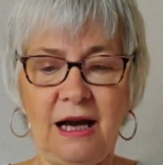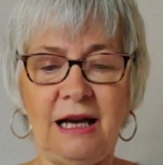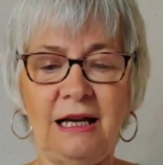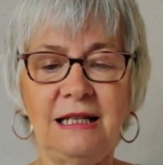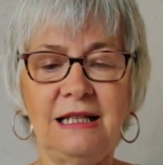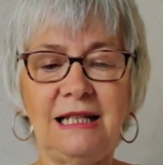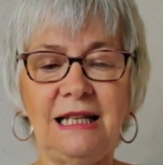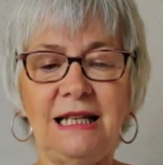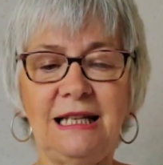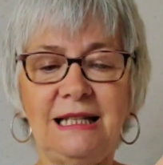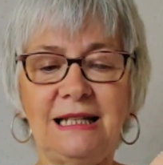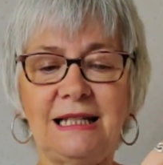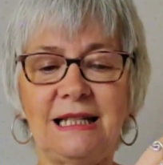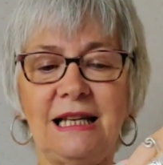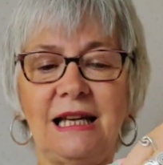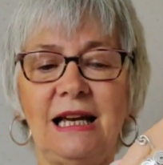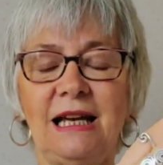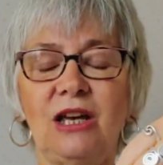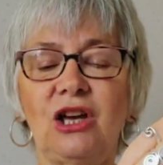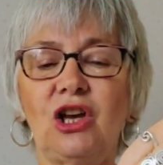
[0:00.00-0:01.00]
And
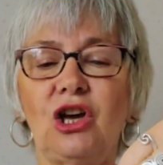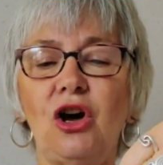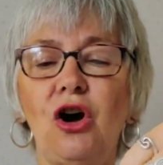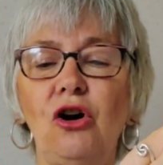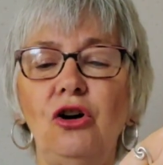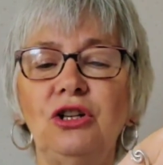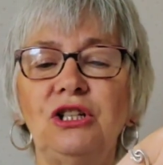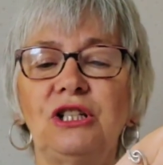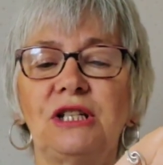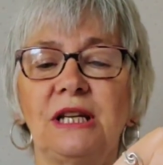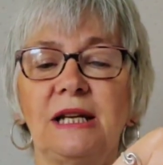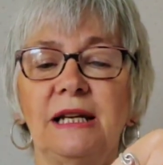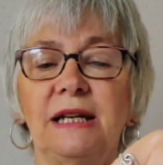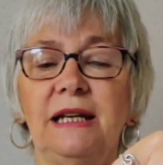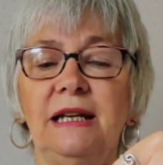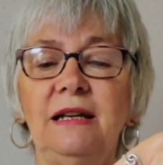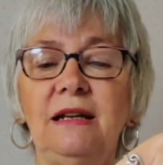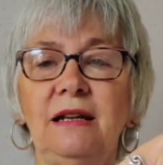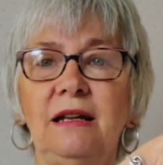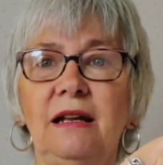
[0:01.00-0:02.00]
it's a
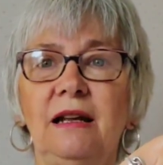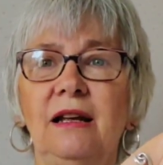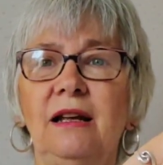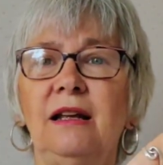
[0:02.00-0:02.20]
cotton.